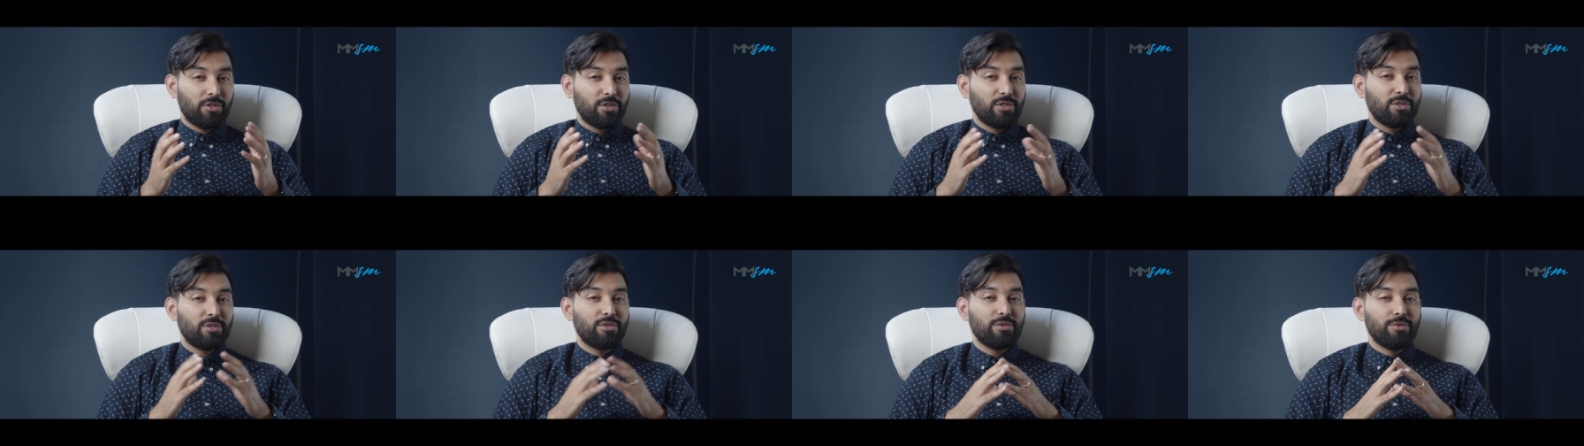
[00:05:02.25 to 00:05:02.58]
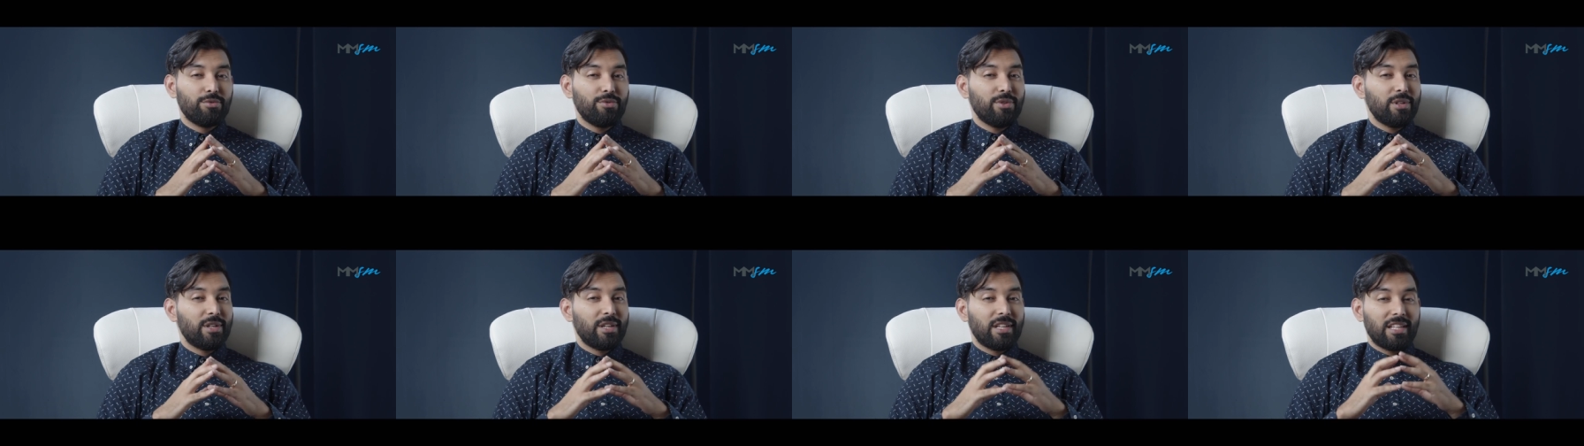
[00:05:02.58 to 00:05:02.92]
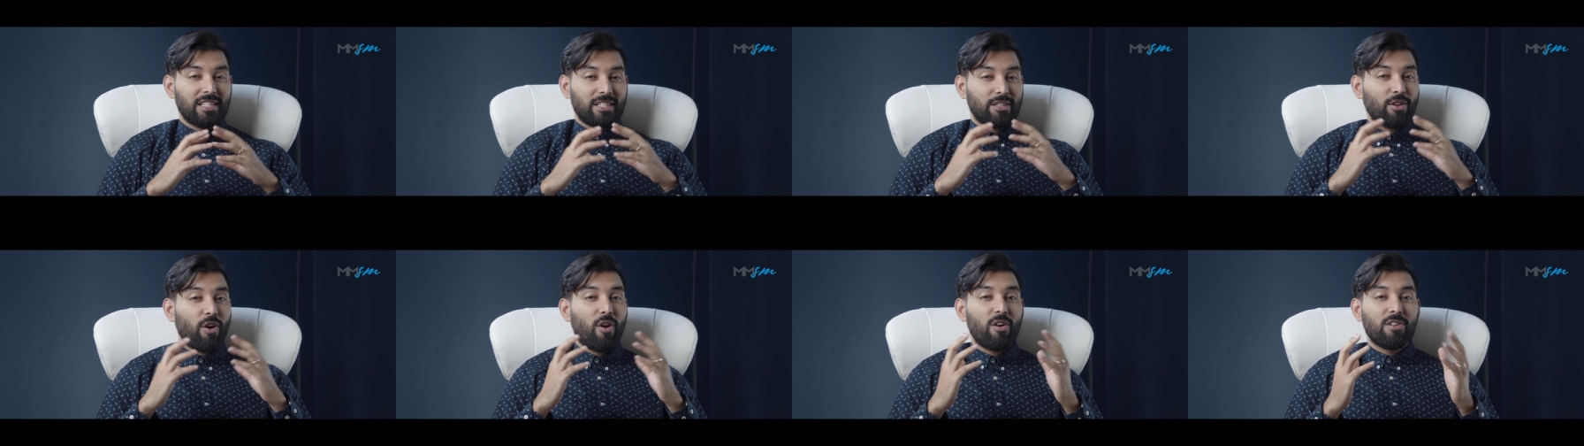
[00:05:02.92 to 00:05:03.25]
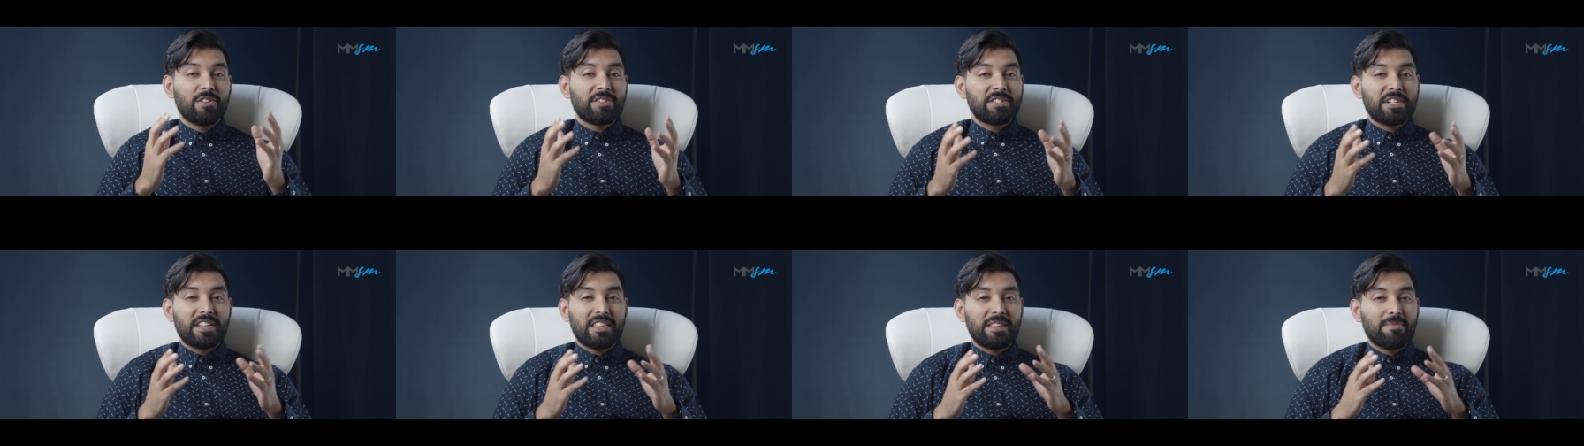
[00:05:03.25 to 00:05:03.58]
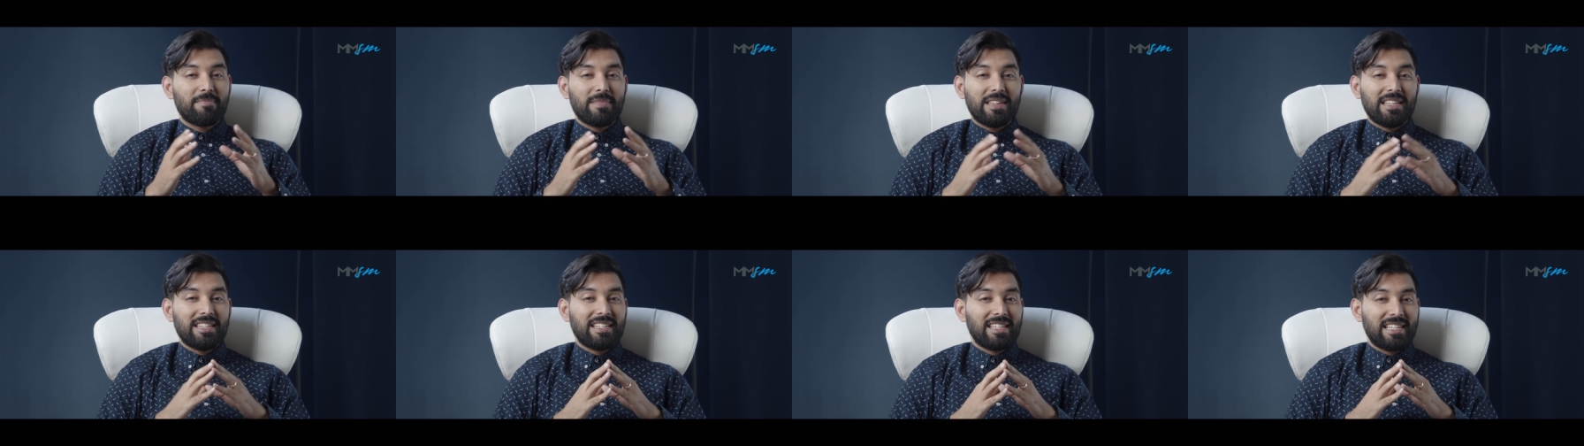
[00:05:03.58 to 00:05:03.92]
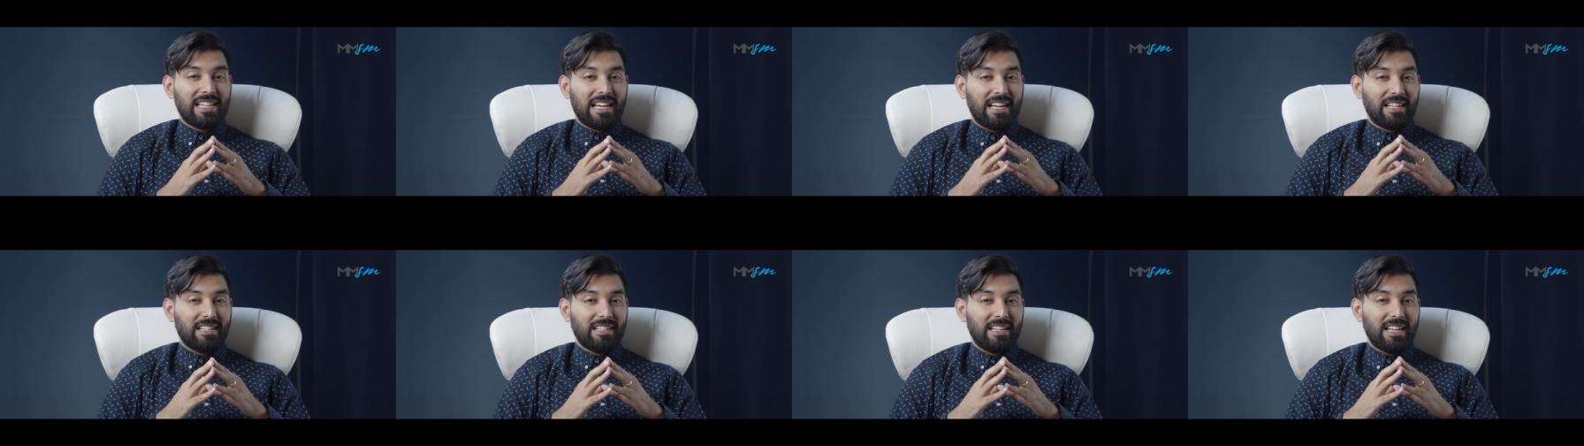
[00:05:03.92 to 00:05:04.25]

to do has already been done.